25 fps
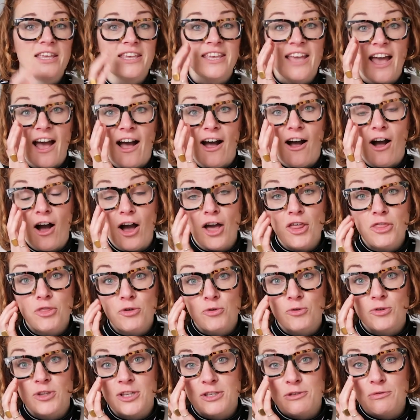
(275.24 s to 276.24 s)
Yeah, I
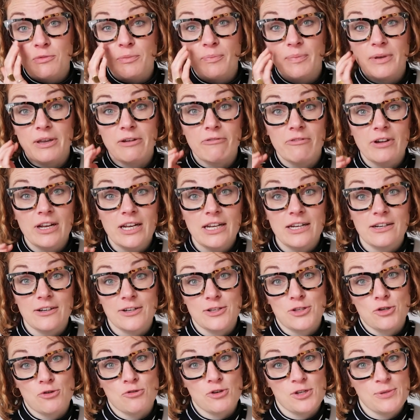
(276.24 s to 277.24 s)
thought this would be a really
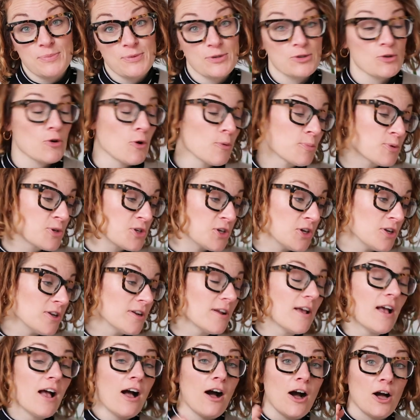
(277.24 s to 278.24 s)
nice Christmas
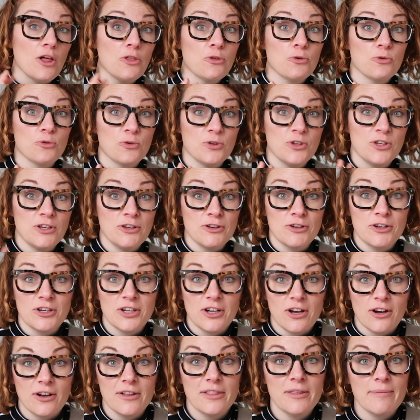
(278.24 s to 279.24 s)
option. I thought you
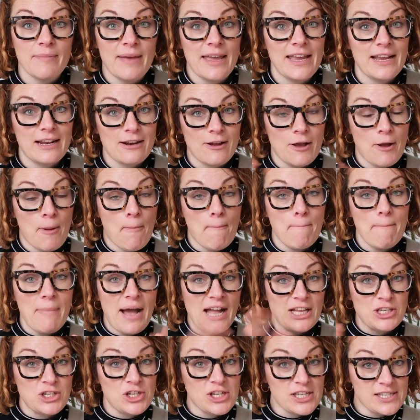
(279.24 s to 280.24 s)
could either make like
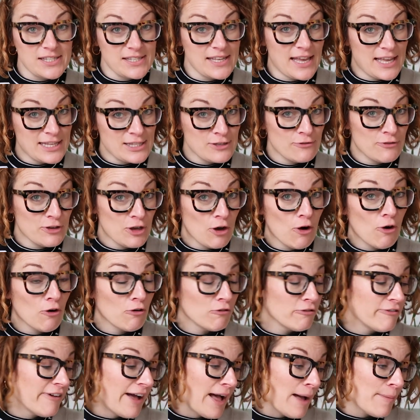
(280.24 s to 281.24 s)
matching sets for your
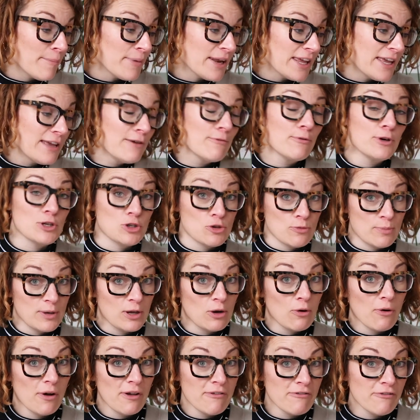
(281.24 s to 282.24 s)
whole family, which would be
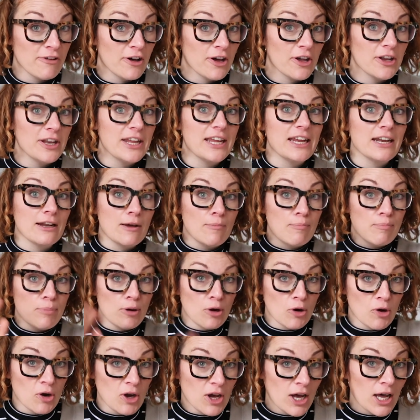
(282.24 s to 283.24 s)
quite fun in like
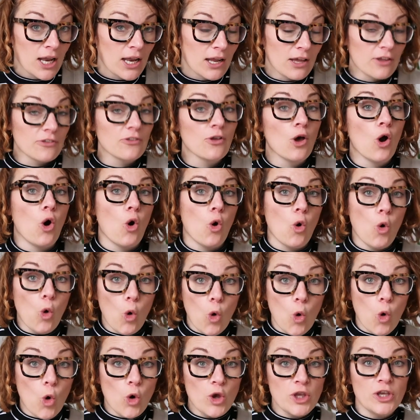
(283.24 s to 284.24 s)
block colours,
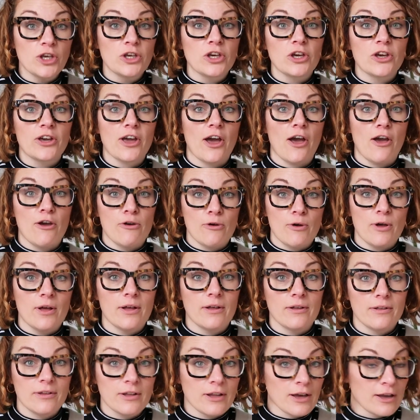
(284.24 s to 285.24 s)
or you could go
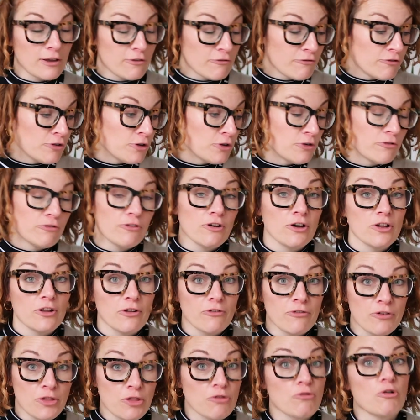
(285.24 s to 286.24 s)
like full
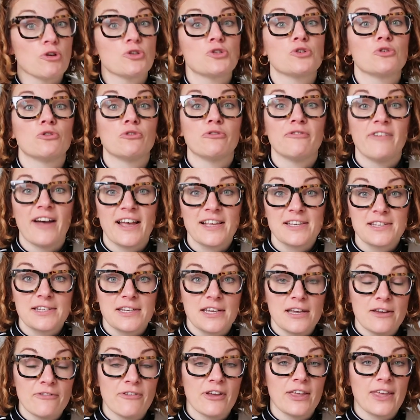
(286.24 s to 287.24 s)
throttle
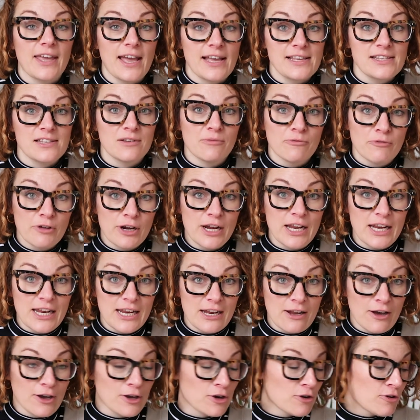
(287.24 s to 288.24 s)
festive and get some
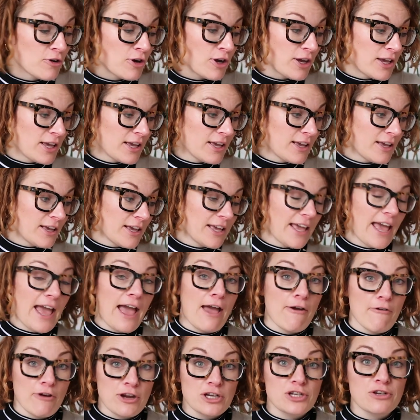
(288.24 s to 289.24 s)
really like
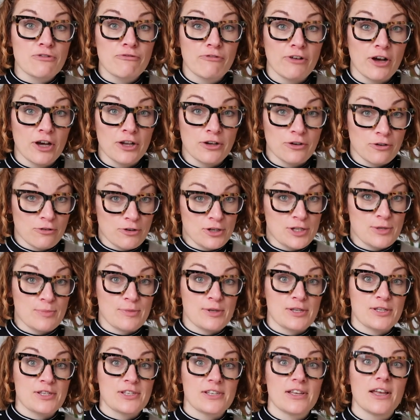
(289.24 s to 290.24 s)
garish fun
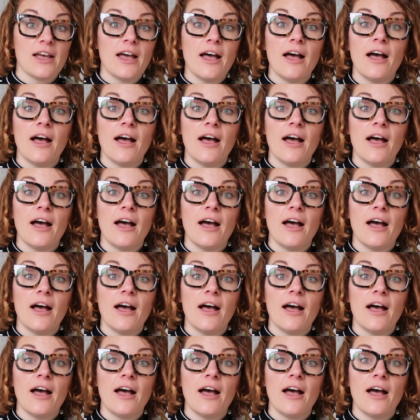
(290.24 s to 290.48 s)
Christmas